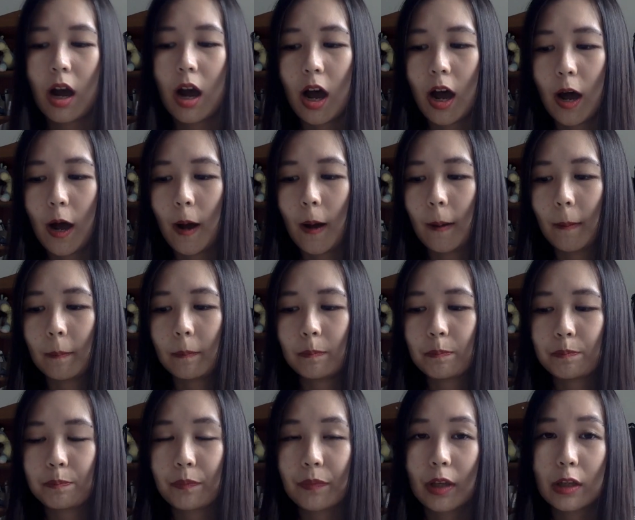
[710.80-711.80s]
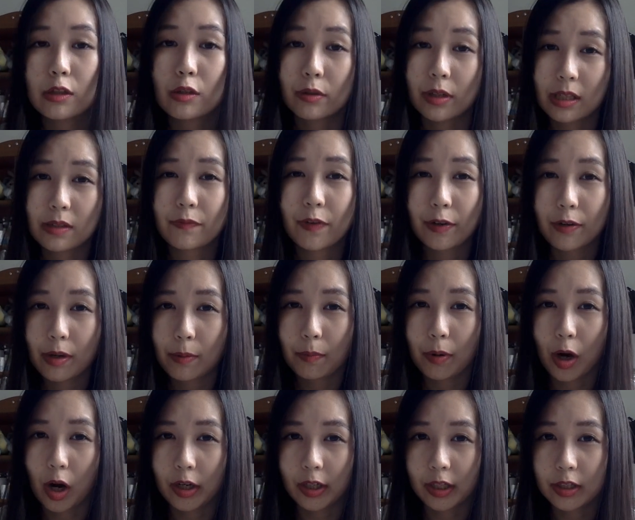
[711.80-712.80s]
um, so that's very
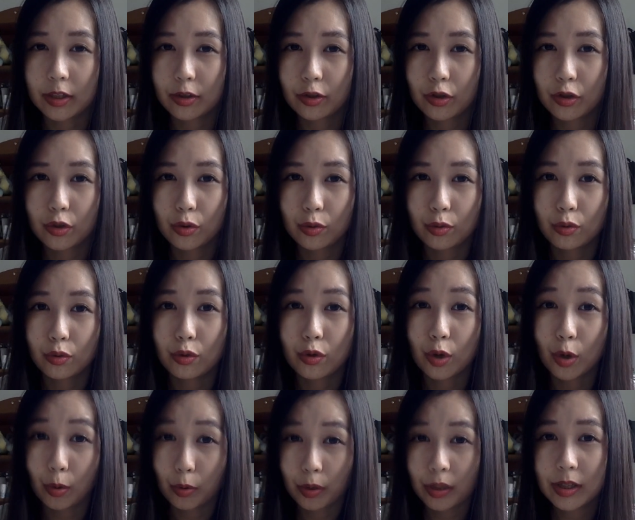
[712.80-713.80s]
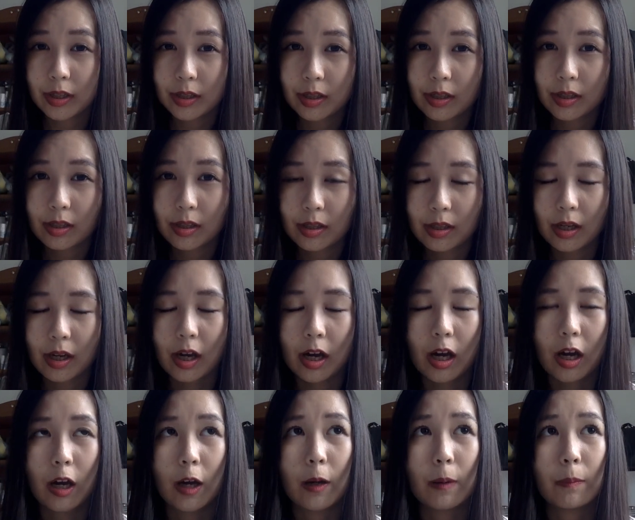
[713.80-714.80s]
important to notice
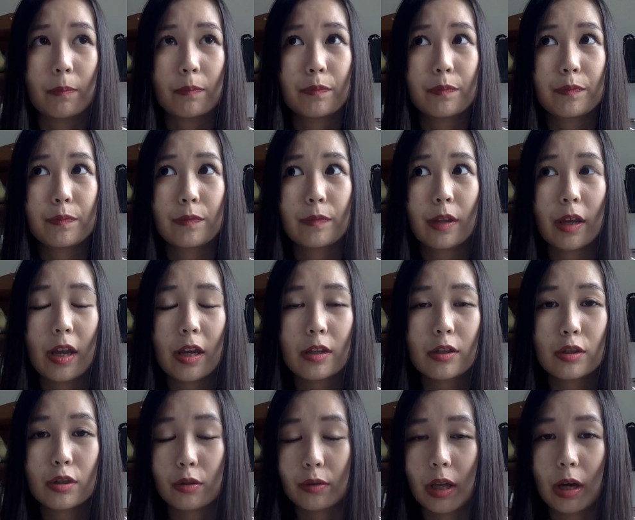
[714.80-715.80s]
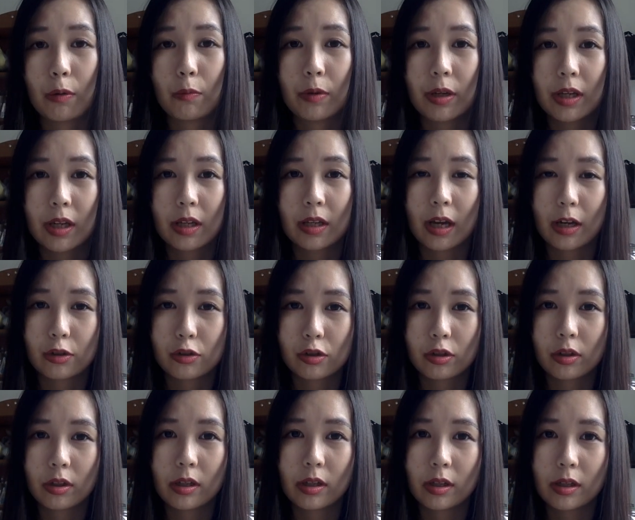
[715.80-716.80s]
um, so that we can
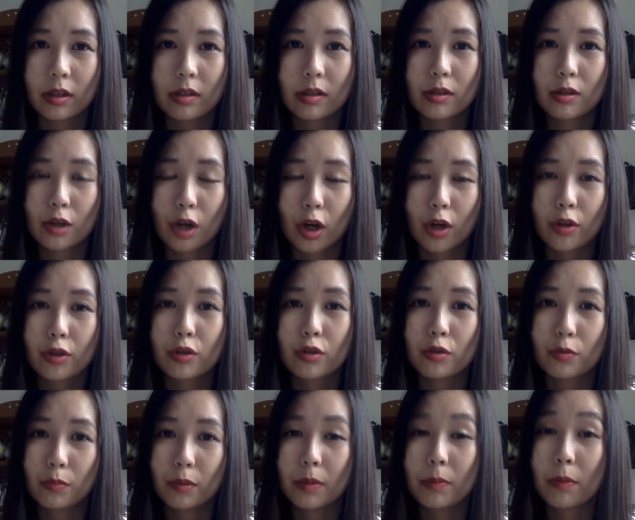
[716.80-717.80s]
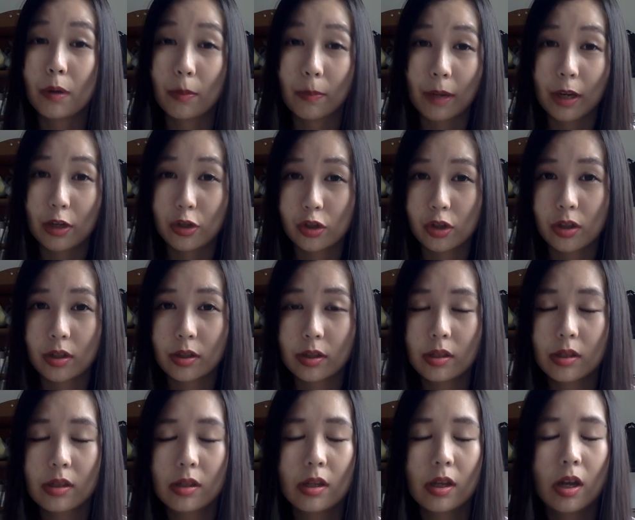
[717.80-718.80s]
actually start to be more
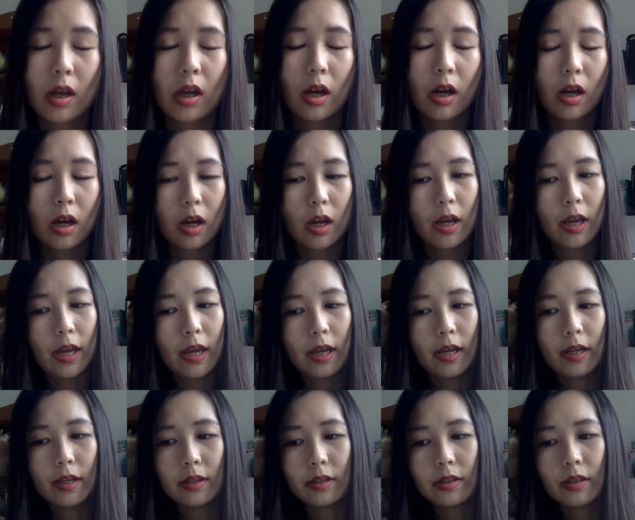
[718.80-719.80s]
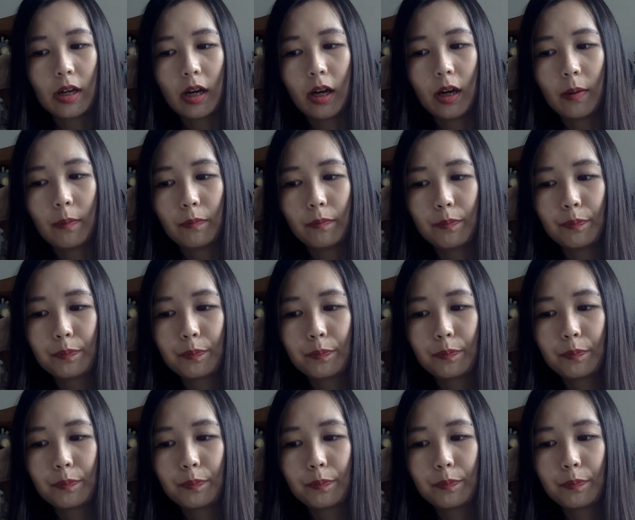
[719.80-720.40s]
patient. And um,